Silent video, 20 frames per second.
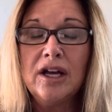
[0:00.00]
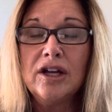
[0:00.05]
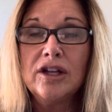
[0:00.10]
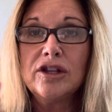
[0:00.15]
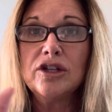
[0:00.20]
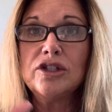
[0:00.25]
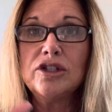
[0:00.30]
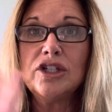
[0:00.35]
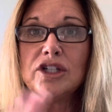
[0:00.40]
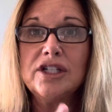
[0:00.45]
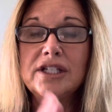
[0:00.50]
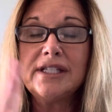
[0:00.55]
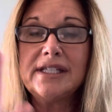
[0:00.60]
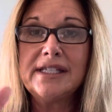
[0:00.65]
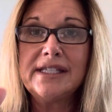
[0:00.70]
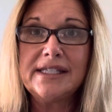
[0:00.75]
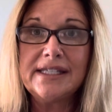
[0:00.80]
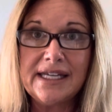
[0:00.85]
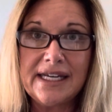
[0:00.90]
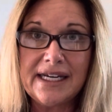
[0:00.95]
Those are
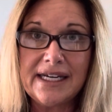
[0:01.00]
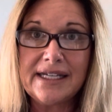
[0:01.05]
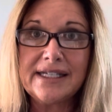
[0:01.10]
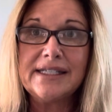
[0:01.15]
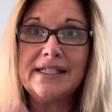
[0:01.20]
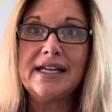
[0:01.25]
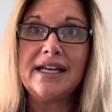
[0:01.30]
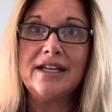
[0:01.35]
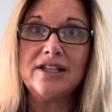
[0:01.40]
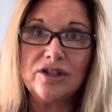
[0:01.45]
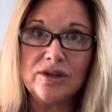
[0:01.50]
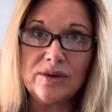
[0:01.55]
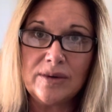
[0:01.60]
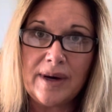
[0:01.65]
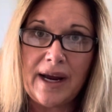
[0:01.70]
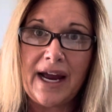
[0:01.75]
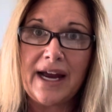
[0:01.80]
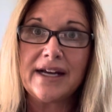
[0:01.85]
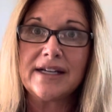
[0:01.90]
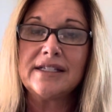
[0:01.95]
six
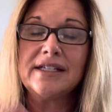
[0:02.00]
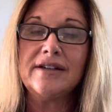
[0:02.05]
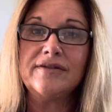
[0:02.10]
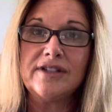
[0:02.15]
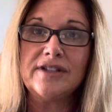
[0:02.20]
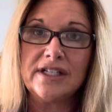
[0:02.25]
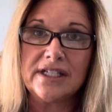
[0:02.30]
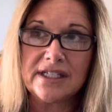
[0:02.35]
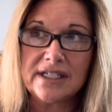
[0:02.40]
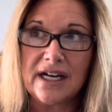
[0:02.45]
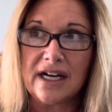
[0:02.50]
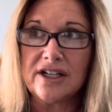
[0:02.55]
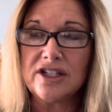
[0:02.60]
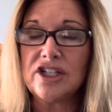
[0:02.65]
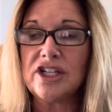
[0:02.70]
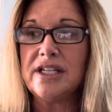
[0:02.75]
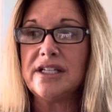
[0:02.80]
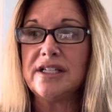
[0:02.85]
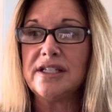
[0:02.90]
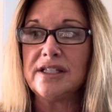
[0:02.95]
interactive
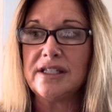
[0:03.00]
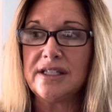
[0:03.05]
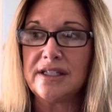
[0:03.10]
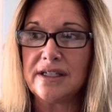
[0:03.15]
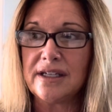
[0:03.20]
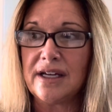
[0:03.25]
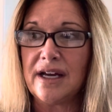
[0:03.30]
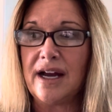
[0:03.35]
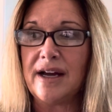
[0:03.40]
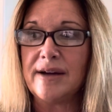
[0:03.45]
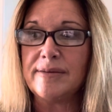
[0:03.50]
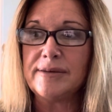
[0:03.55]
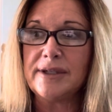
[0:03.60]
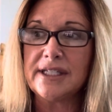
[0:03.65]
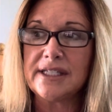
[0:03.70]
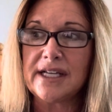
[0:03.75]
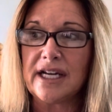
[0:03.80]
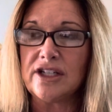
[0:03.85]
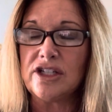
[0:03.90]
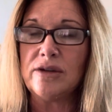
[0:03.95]
discussions, um,
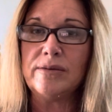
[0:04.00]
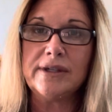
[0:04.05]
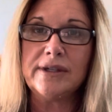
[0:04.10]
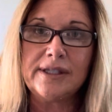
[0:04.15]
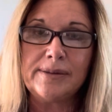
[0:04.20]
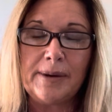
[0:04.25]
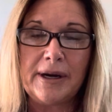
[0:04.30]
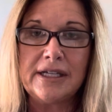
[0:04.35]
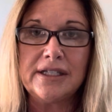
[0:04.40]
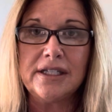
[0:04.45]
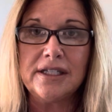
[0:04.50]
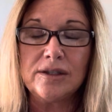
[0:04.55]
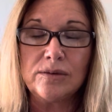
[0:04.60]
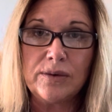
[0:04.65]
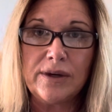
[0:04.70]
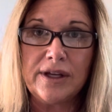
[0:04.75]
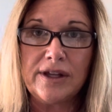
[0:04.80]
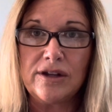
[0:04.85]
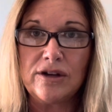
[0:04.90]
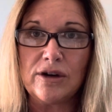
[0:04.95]
discussion responses
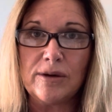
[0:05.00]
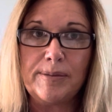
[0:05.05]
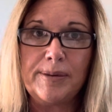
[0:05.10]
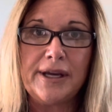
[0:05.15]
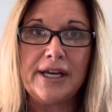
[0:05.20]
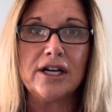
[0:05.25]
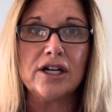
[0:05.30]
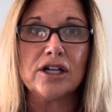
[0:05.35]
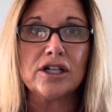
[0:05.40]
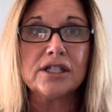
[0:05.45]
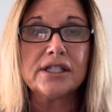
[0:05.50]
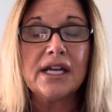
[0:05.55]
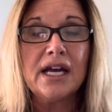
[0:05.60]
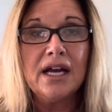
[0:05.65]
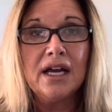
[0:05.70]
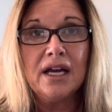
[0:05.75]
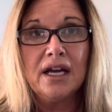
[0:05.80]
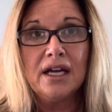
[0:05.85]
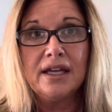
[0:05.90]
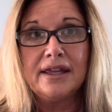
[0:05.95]
with your peers.
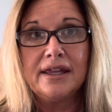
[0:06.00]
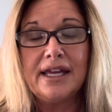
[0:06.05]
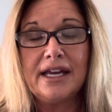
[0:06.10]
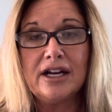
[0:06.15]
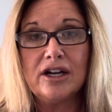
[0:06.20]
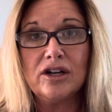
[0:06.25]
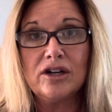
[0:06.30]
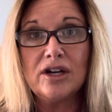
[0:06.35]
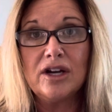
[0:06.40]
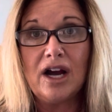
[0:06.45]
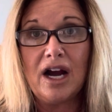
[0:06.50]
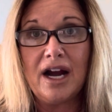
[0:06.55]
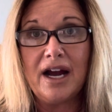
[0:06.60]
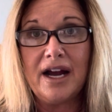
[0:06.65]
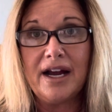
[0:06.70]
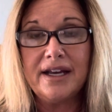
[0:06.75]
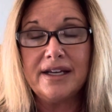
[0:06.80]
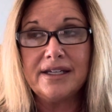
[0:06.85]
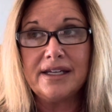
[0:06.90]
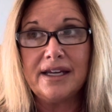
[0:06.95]
They are
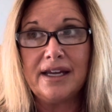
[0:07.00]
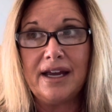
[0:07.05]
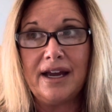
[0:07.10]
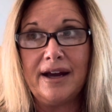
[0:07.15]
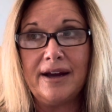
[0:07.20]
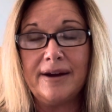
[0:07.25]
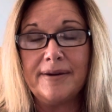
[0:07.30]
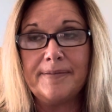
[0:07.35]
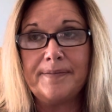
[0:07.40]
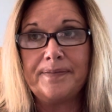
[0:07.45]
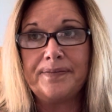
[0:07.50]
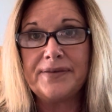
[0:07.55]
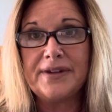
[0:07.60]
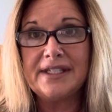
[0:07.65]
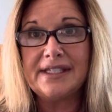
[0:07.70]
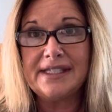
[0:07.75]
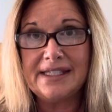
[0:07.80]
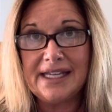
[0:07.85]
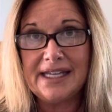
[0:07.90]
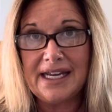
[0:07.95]
not, um, the
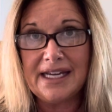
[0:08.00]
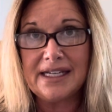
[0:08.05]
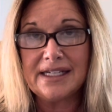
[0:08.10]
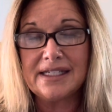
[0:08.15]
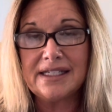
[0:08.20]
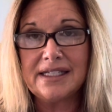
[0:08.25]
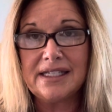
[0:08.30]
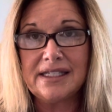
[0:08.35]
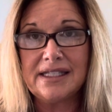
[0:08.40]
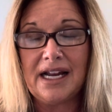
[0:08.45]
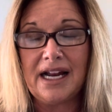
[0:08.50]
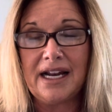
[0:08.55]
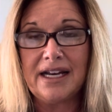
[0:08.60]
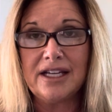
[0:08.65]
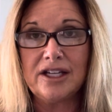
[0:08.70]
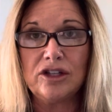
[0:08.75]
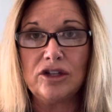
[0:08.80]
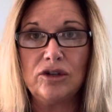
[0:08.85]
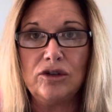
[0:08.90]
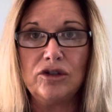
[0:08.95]
six does not
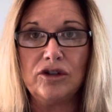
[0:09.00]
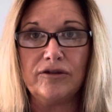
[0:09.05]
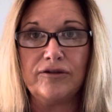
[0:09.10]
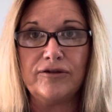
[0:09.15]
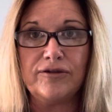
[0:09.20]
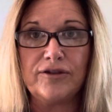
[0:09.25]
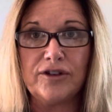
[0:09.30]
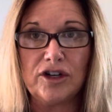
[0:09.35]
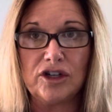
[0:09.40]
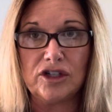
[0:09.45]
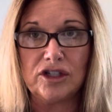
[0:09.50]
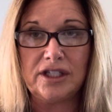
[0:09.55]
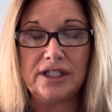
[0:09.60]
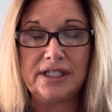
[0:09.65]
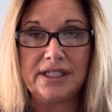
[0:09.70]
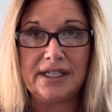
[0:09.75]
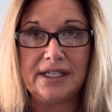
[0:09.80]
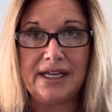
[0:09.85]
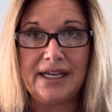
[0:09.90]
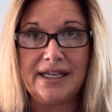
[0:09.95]
include your
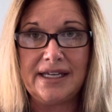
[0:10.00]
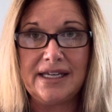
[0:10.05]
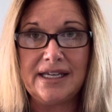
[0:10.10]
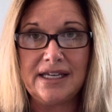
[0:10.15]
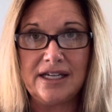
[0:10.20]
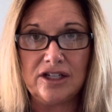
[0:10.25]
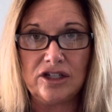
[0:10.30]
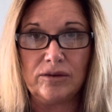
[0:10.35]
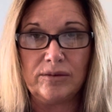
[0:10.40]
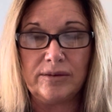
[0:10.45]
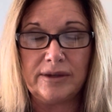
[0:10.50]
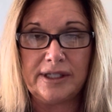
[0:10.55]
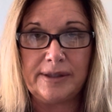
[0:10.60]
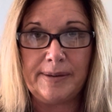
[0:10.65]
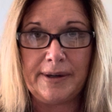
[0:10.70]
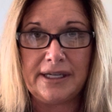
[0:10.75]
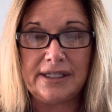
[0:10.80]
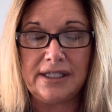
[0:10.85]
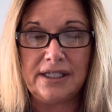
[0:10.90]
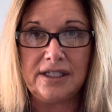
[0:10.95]
first initial
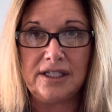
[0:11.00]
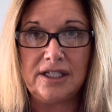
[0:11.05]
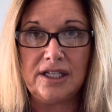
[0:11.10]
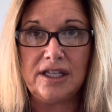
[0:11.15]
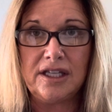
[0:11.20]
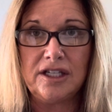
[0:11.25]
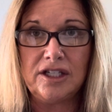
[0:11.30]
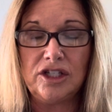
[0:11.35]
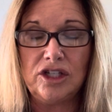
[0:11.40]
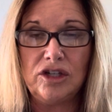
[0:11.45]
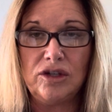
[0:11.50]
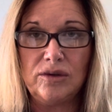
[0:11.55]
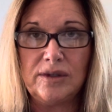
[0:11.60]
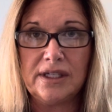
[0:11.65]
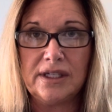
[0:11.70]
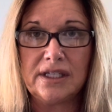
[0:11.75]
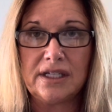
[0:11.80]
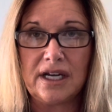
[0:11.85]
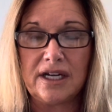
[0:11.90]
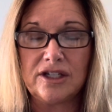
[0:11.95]
responses to the two
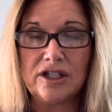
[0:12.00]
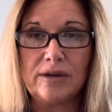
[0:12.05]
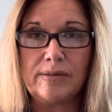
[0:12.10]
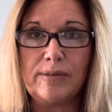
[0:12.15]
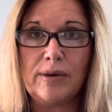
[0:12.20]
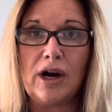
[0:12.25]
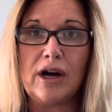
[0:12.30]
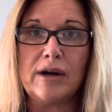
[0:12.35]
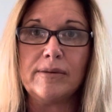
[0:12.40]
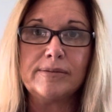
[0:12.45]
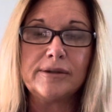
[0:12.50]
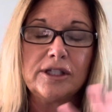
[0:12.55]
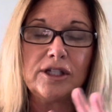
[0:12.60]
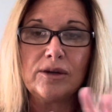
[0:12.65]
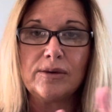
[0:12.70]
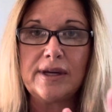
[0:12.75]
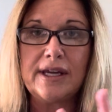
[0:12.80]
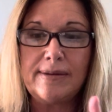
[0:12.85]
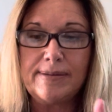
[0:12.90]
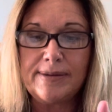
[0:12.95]
discussion prompts. So
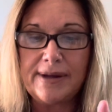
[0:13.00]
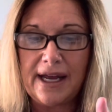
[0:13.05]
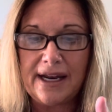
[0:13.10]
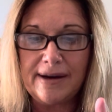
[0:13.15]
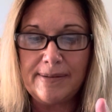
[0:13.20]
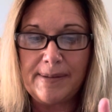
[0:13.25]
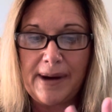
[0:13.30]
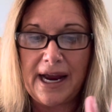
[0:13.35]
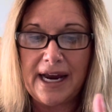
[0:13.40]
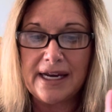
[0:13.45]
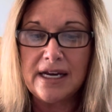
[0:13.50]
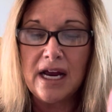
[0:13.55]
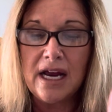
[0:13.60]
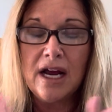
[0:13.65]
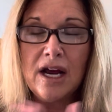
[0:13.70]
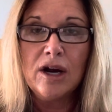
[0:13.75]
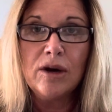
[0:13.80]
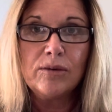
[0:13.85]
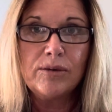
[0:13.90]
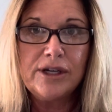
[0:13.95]
keep that in mind.
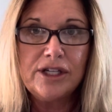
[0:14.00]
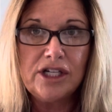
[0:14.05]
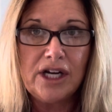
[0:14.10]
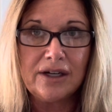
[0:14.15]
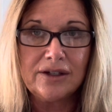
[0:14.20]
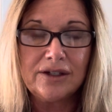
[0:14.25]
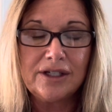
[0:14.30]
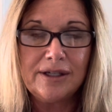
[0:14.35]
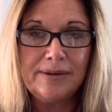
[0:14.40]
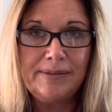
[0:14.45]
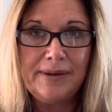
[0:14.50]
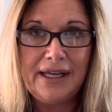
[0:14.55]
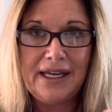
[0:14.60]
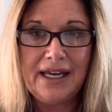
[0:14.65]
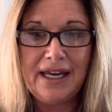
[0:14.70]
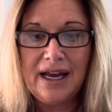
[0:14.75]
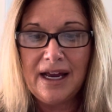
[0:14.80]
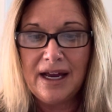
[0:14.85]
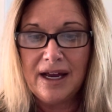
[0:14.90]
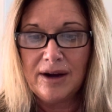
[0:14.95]
Reach out to
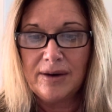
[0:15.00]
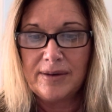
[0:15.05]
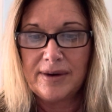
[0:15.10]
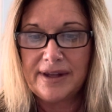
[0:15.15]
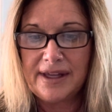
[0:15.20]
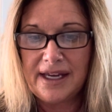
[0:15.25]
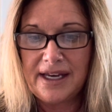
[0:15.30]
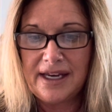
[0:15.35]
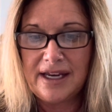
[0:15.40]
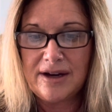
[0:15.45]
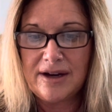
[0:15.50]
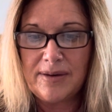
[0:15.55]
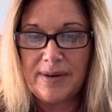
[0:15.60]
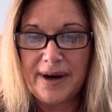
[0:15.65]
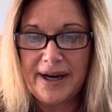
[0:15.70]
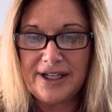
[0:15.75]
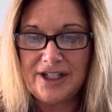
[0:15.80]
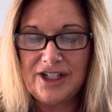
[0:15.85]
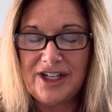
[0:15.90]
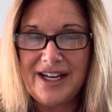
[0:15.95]
me with any
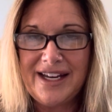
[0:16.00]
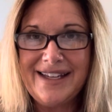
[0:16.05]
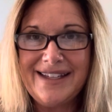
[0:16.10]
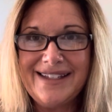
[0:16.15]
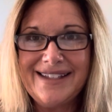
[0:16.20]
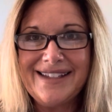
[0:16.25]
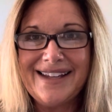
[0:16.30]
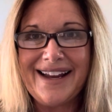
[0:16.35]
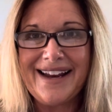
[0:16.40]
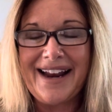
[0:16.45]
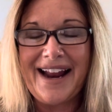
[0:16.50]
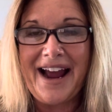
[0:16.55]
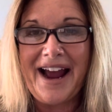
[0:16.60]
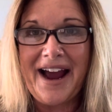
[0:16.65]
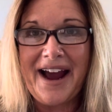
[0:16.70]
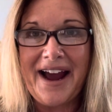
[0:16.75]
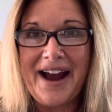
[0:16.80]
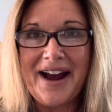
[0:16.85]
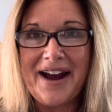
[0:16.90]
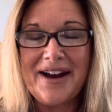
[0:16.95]
questions and
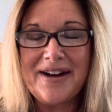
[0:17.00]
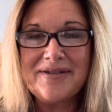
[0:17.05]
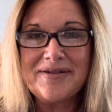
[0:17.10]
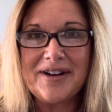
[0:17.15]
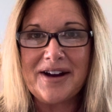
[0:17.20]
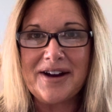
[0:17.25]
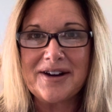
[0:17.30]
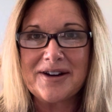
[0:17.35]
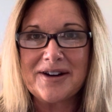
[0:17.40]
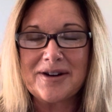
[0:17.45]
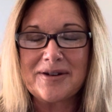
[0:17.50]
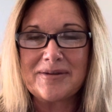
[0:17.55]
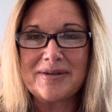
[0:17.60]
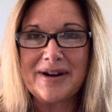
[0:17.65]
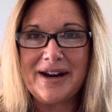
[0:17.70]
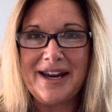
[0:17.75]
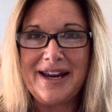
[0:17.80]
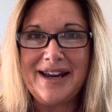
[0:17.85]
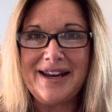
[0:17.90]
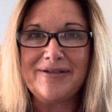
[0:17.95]
have a
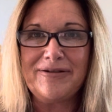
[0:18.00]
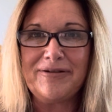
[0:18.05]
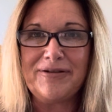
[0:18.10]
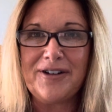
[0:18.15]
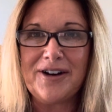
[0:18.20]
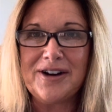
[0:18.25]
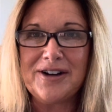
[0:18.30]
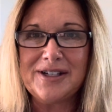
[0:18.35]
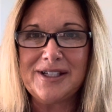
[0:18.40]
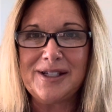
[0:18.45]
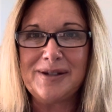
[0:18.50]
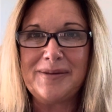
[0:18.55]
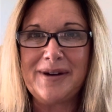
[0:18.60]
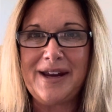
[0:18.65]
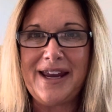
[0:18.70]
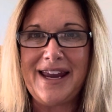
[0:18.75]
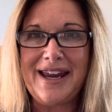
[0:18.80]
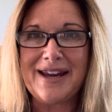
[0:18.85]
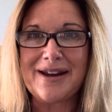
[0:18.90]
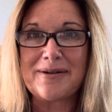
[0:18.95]
great first
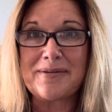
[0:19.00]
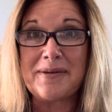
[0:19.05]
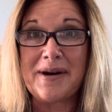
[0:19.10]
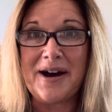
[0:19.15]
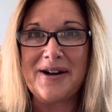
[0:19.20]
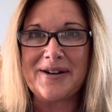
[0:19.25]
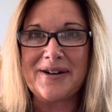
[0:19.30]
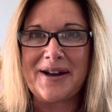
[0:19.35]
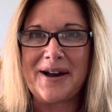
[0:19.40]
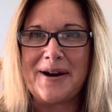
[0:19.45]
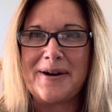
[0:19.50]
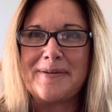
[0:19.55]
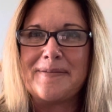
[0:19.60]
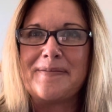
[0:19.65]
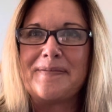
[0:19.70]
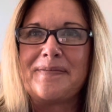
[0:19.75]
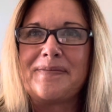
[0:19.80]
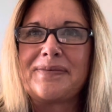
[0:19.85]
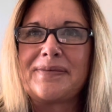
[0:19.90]
week. Welcome.